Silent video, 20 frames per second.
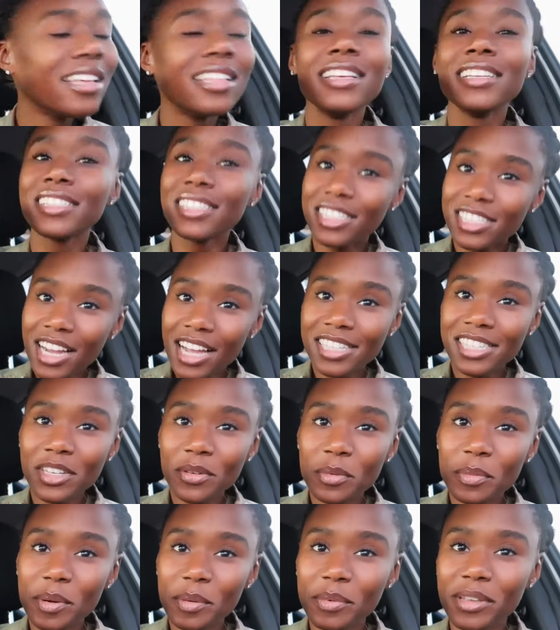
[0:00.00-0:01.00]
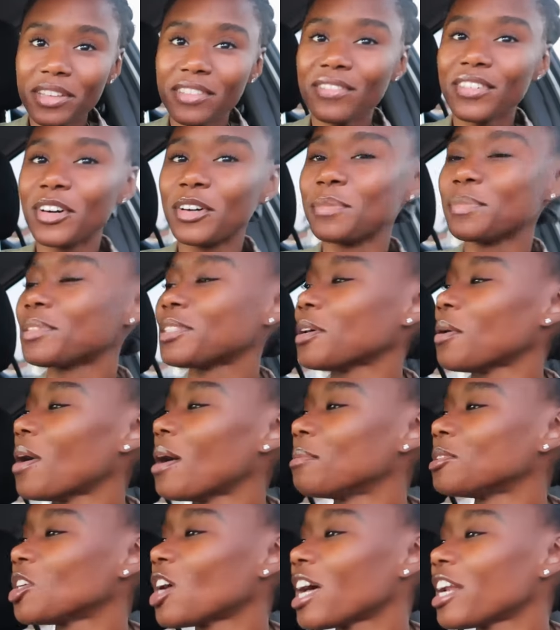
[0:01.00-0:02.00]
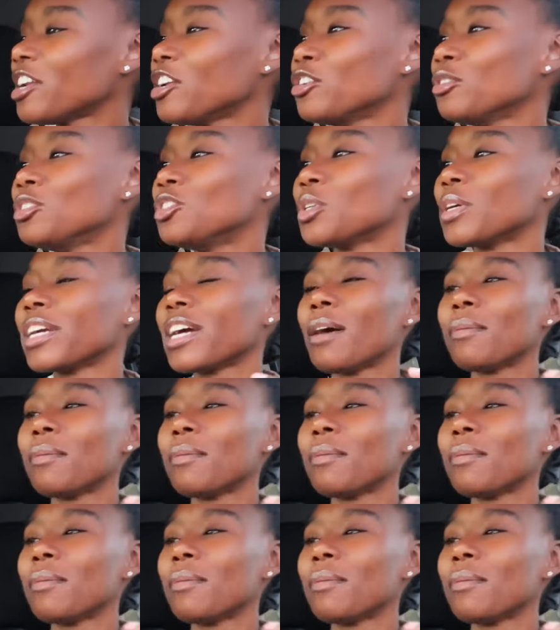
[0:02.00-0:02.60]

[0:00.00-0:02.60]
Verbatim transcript: It's a chai tea with pumpkin foam. So I'm trying a new drink.